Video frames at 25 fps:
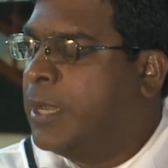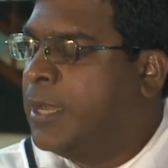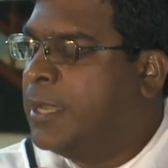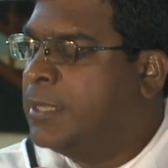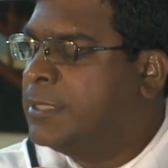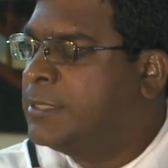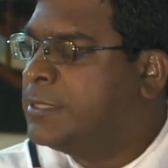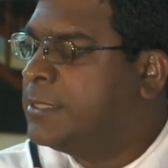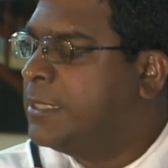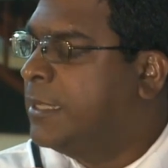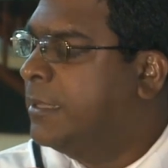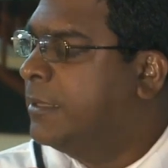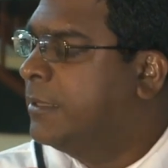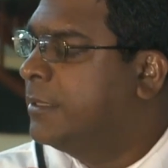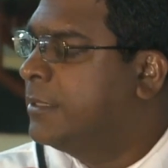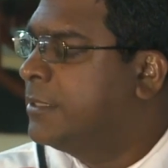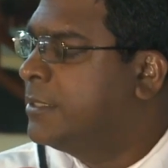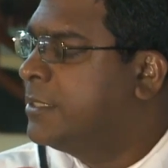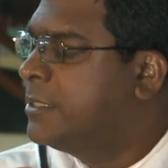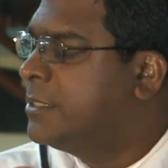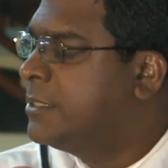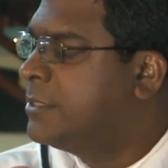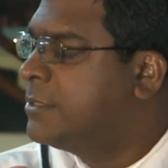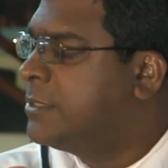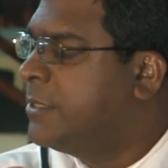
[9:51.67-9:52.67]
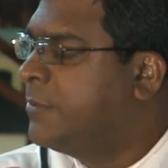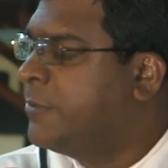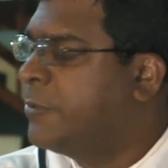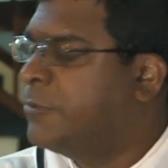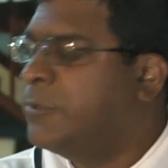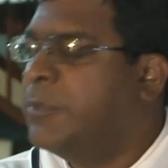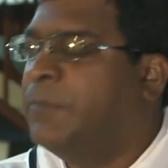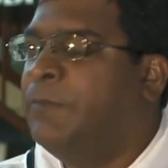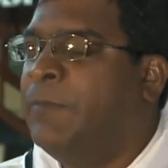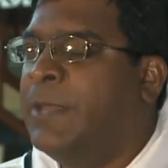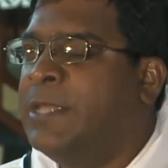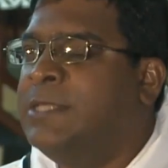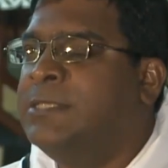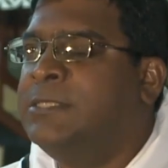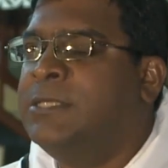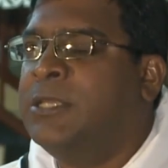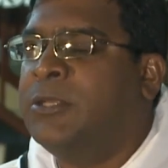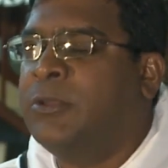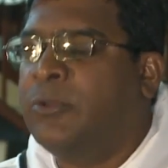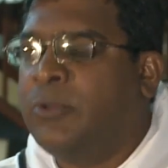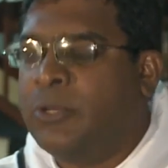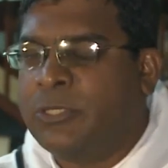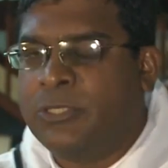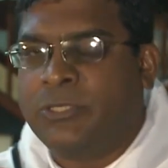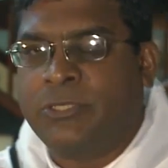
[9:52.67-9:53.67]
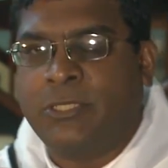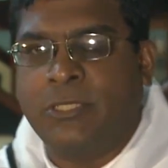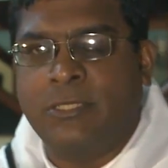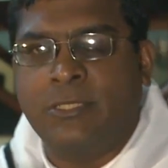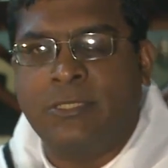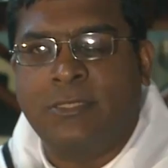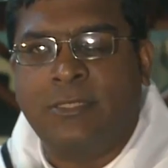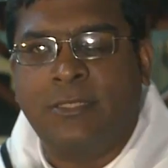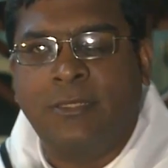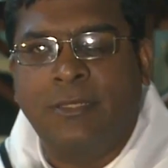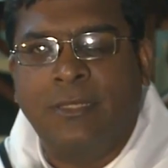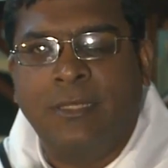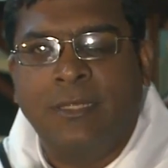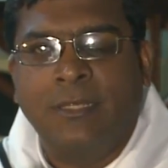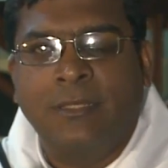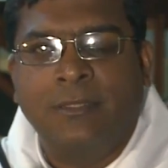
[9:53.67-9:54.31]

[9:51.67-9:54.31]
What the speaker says: answer some of the basic questions